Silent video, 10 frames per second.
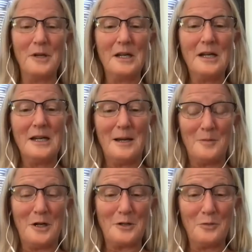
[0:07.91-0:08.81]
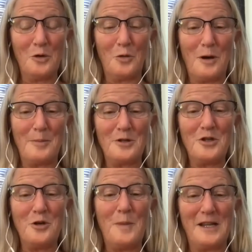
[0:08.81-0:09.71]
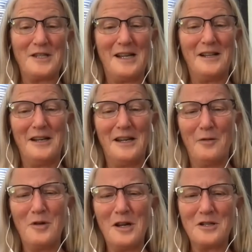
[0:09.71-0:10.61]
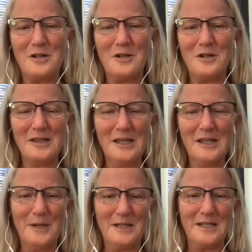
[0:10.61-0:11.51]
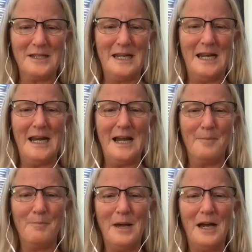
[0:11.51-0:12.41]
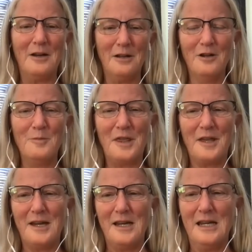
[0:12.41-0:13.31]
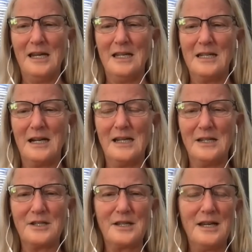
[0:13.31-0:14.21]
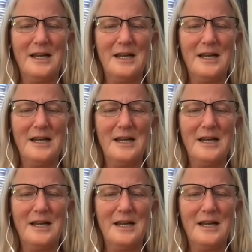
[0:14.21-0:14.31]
But I'm Dr. Ruth Roberts, your pet's ally, and I want to talk a little bit today about low methionine diets.